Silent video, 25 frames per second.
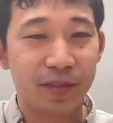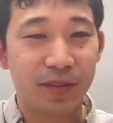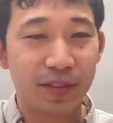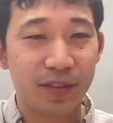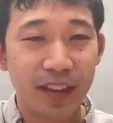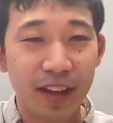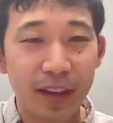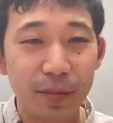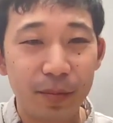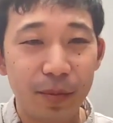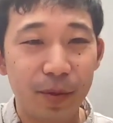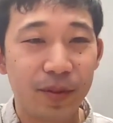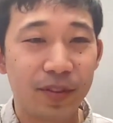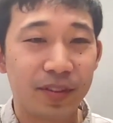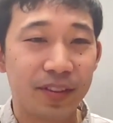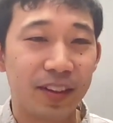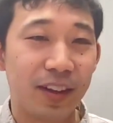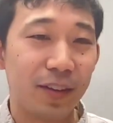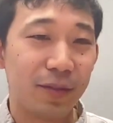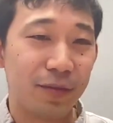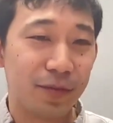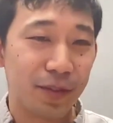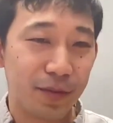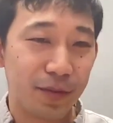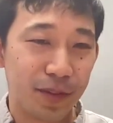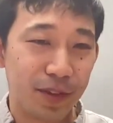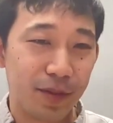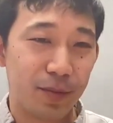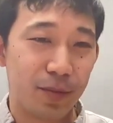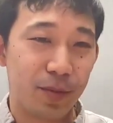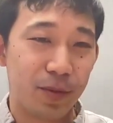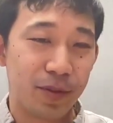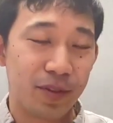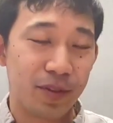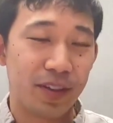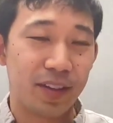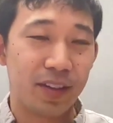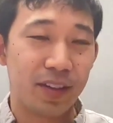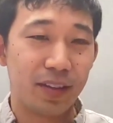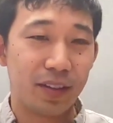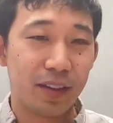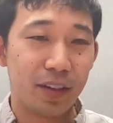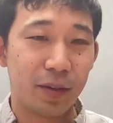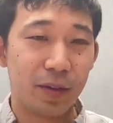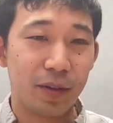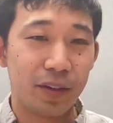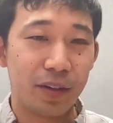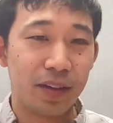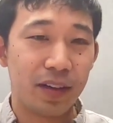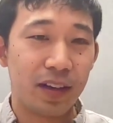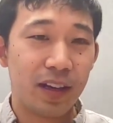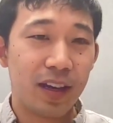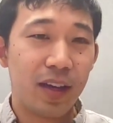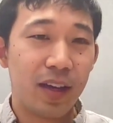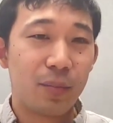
10%, 15% lower,